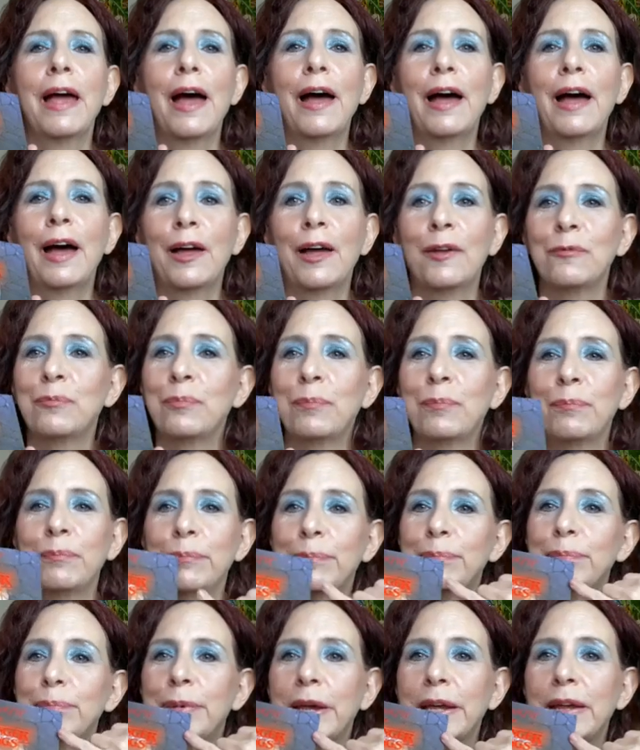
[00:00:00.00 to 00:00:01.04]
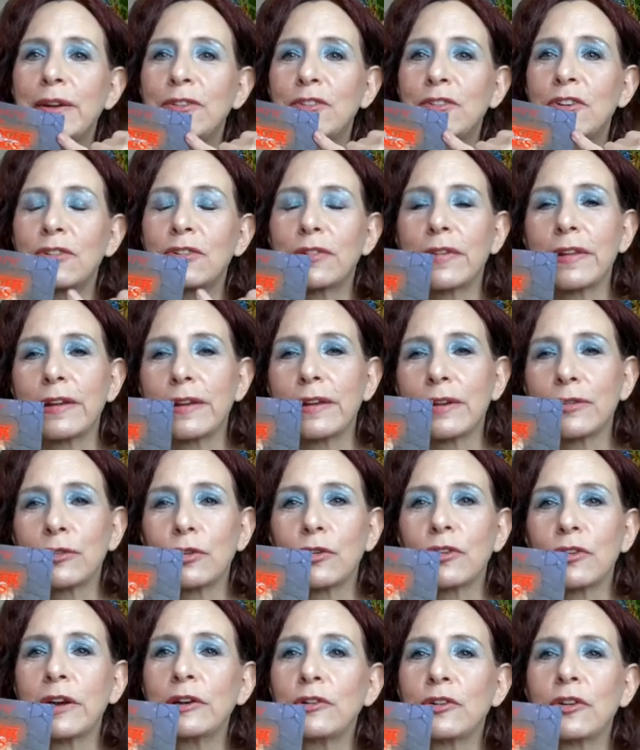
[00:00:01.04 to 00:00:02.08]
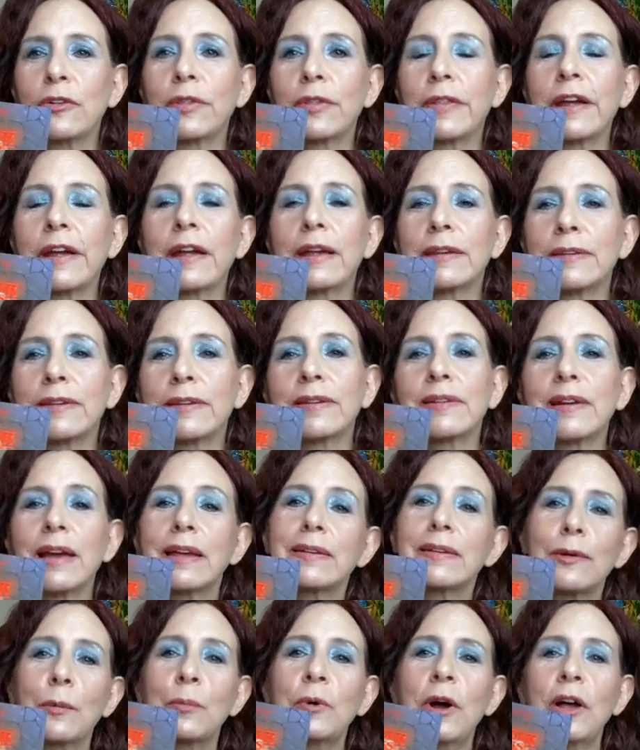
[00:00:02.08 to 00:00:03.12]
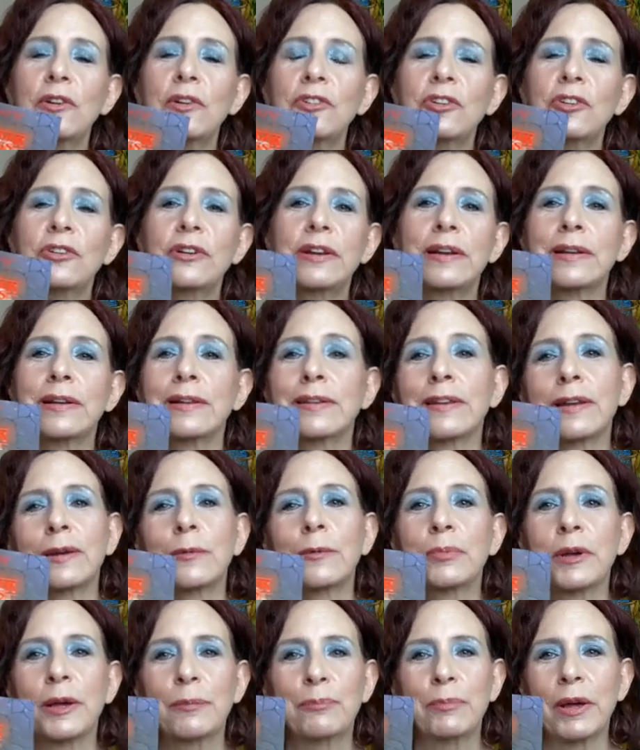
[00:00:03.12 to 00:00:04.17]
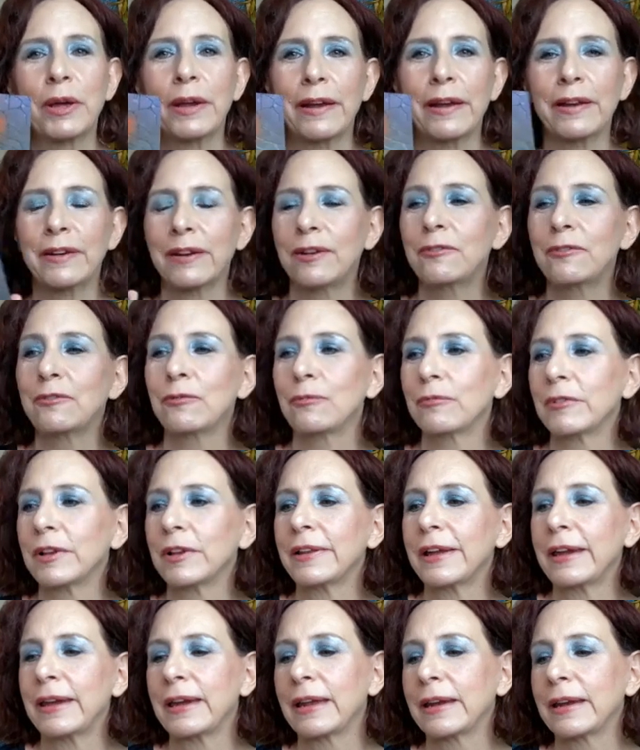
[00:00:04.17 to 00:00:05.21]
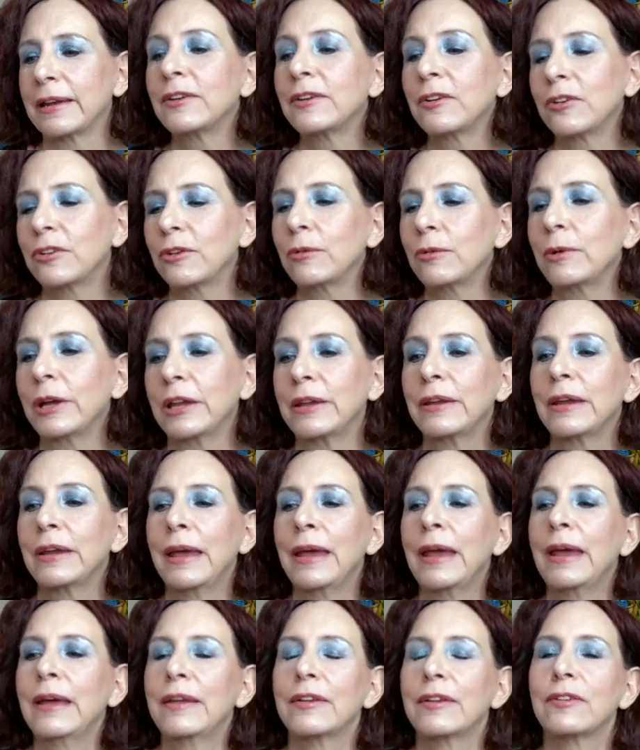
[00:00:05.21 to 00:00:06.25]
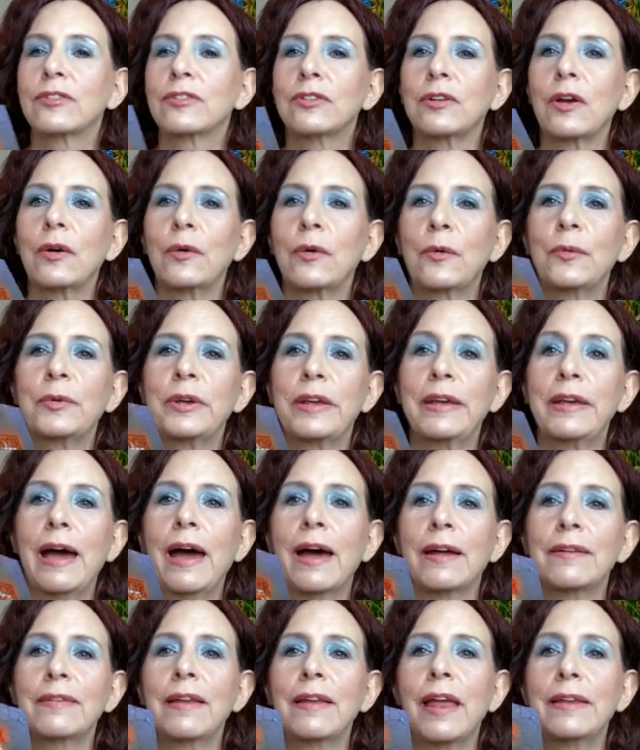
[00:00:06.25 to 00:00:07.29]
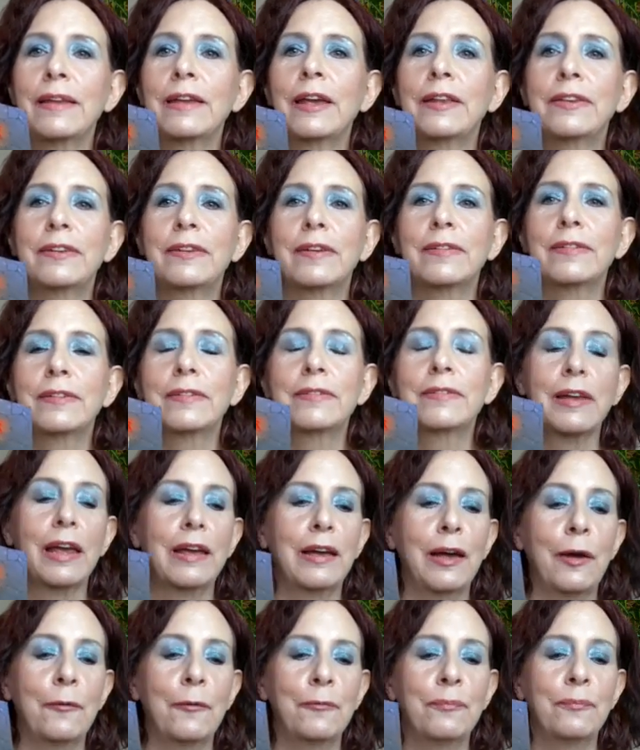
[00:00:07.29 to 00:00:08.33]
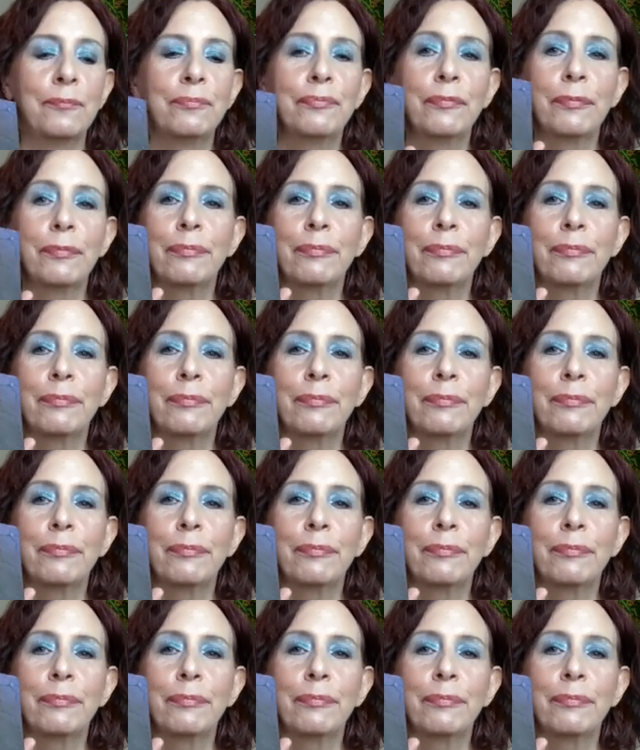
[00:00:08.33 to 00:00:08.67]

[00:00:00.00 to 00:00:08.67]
uh, binge the Stranger Things because I watched it a little bit, but I didn't really get into it. So yeah, it's um,